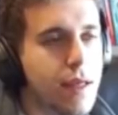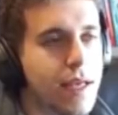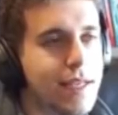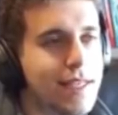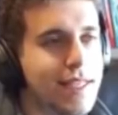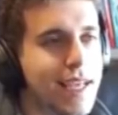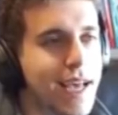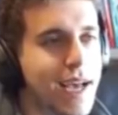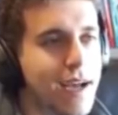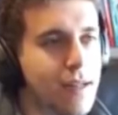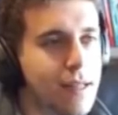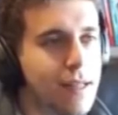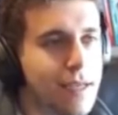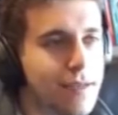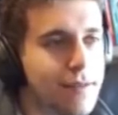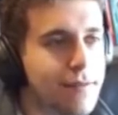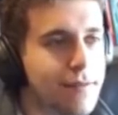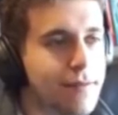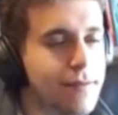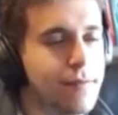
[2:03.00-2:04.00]

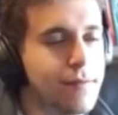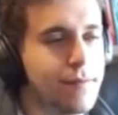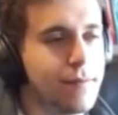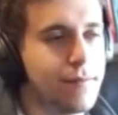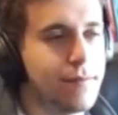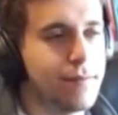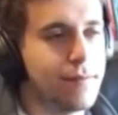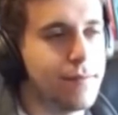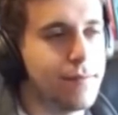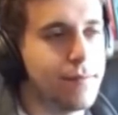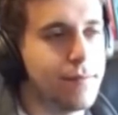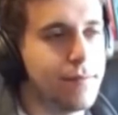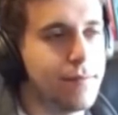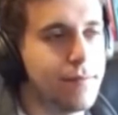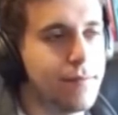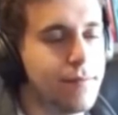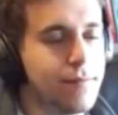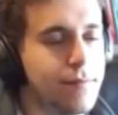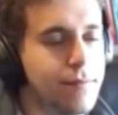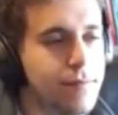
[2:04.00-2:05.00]

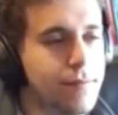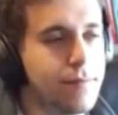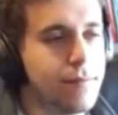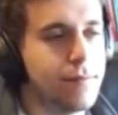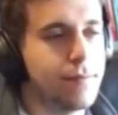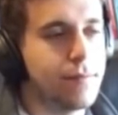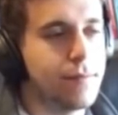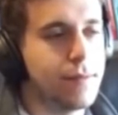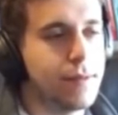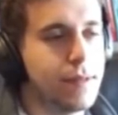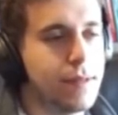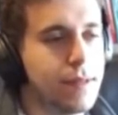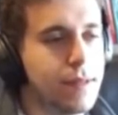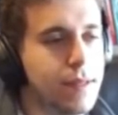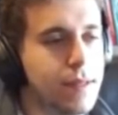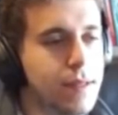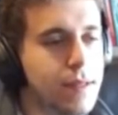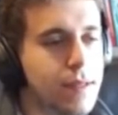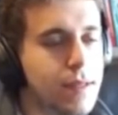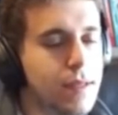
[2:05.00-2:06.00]

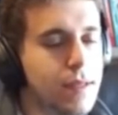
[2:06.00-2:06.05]
No words are spoken by the person on screen.